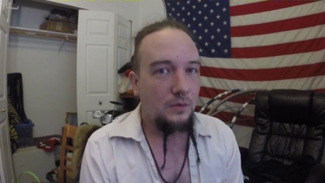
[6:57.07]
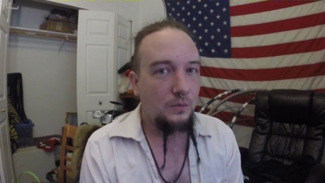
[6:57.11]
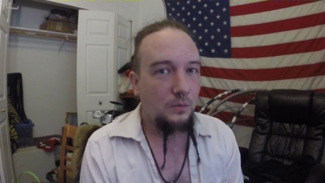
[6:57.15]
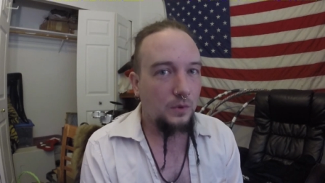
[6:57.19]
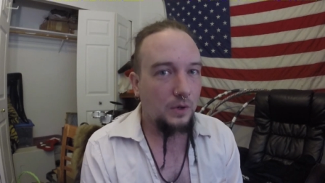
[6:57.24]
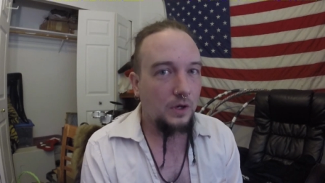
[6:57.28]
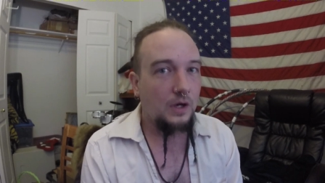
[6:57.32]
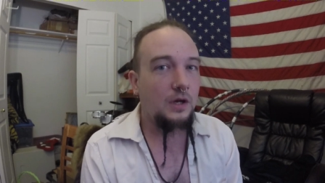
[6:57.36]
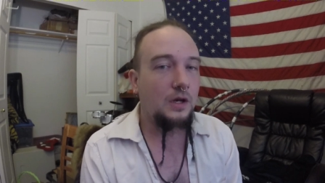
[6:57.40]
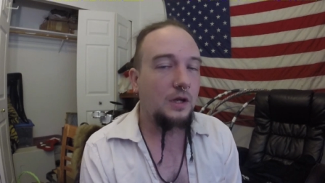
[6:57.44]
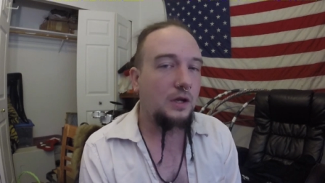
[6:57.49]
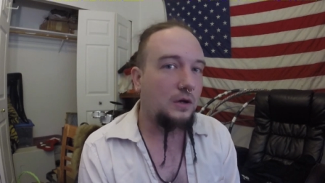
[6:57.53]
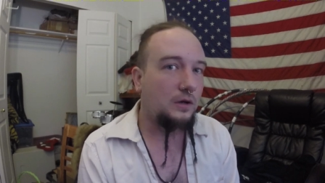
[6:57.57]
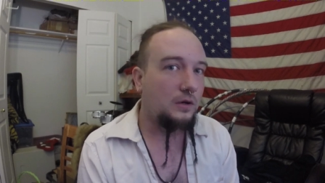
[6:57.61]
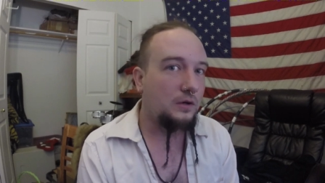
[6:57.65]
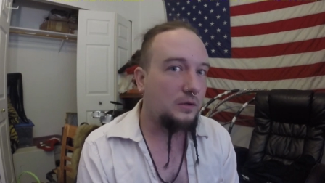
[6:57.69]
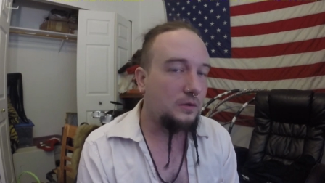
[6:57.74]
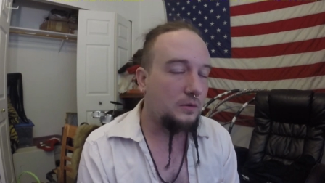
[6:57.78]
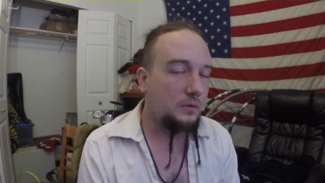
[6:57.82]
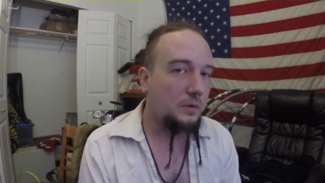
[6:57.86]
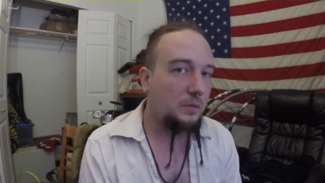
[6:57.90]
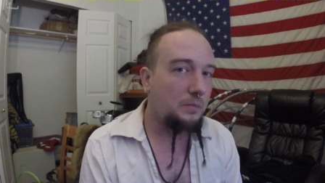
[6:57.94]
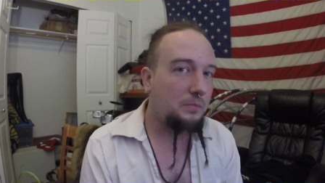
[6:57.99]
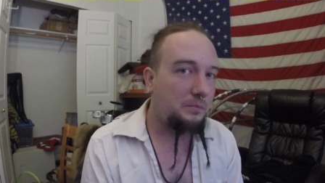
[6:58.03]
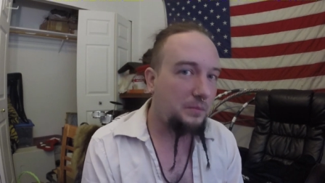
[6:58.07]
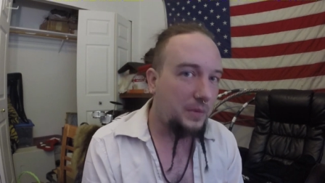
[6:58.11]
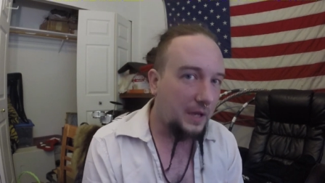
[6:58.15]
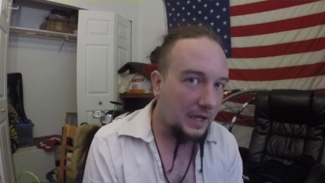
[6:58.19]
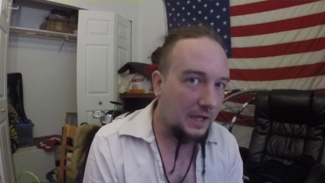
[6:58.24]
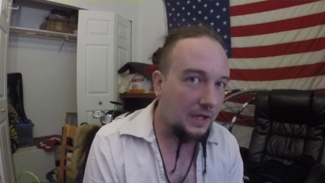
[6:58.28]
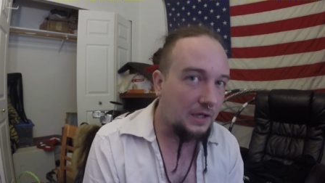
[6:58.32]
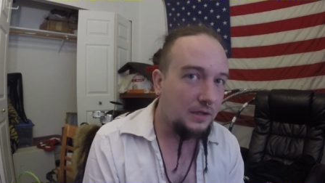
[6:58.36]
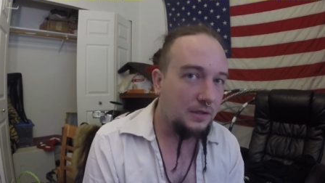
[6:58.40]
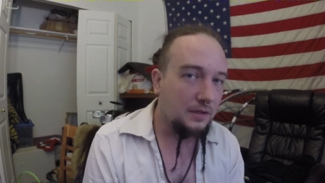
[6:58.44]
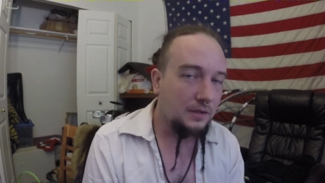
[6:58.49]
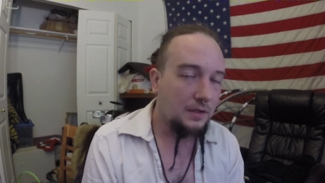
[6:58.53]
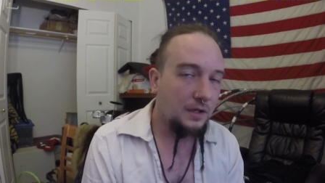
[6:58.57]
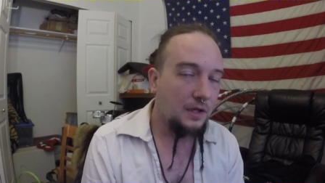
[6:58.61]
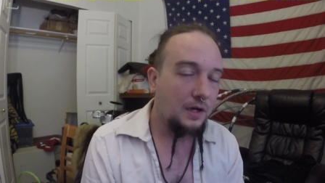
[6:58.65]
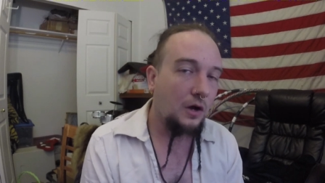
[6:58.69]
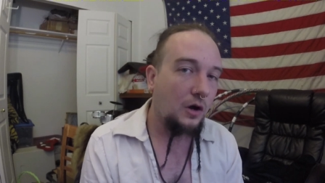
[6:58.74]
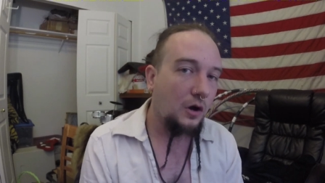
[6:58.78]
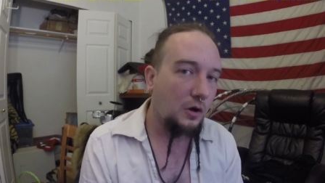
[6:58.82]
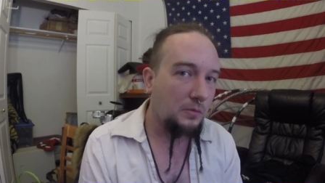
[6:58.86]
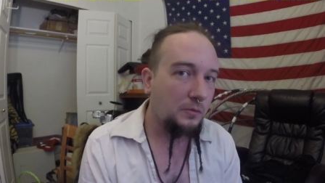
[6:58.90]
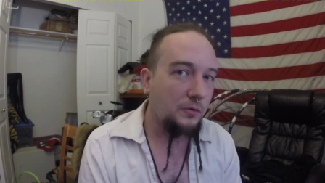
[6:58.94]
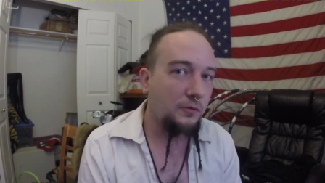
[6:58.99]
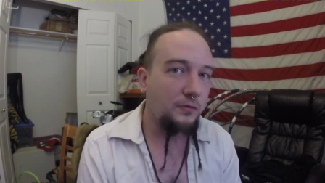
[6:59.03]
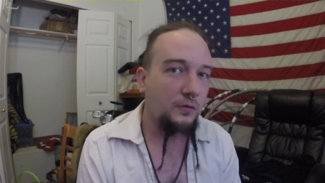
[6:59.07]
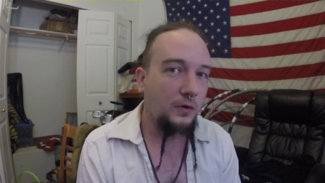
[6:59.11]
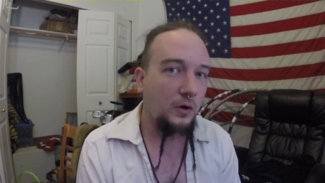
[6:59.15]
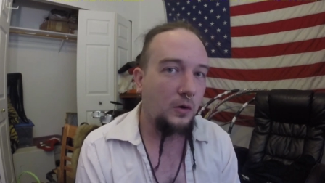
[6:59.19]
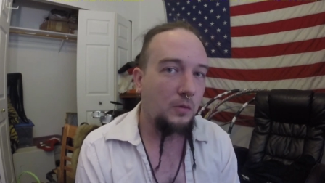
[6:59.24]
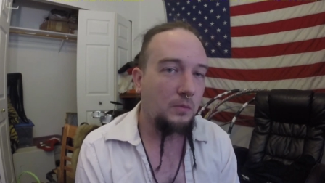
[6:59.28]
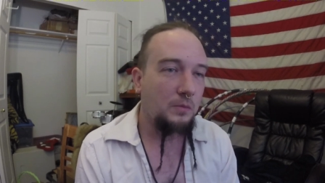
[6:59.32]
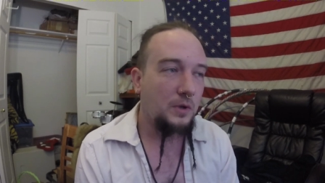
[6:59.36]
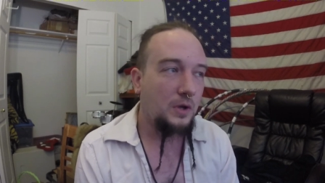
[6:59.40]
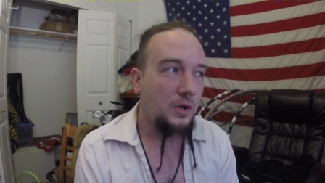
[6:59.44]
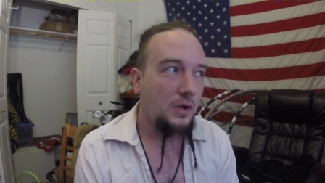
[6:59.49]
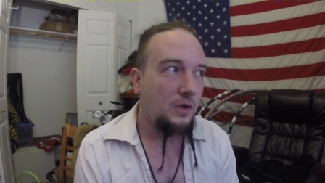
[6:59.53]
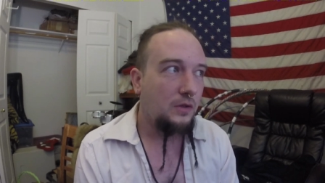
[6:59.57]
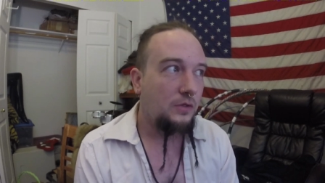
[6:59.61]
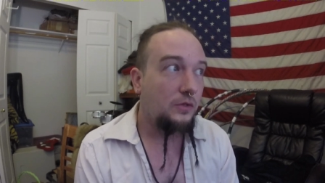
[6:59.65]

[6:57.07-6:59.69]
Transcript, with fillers: we're going to call you a bigot and a homophobe.